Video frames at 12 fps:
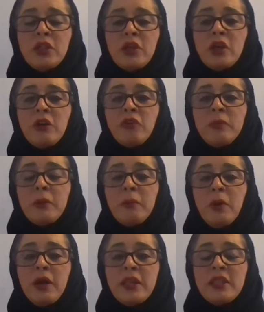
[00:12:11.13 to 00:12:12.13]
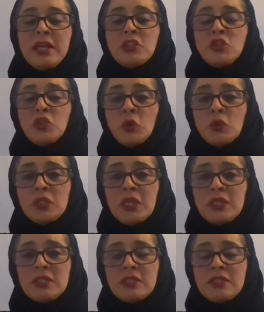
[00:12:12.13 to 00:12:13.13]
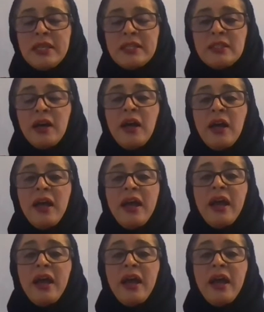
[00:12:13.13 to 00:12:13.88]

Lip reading: the government body that is using this data